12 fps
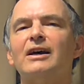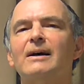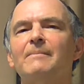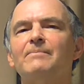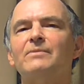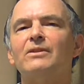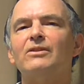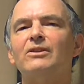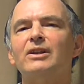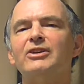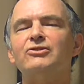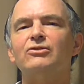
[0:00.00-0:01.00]

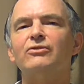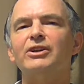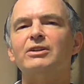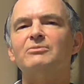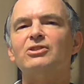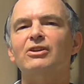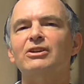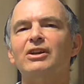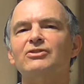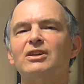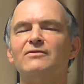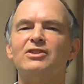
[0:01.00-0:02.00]
the national curriculum certainly
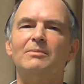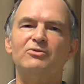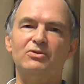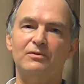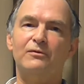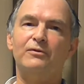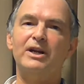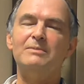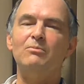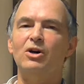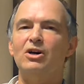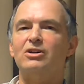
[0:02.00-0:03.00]
does give some sort of
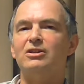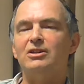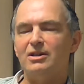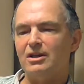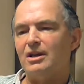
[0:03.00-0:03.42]
framework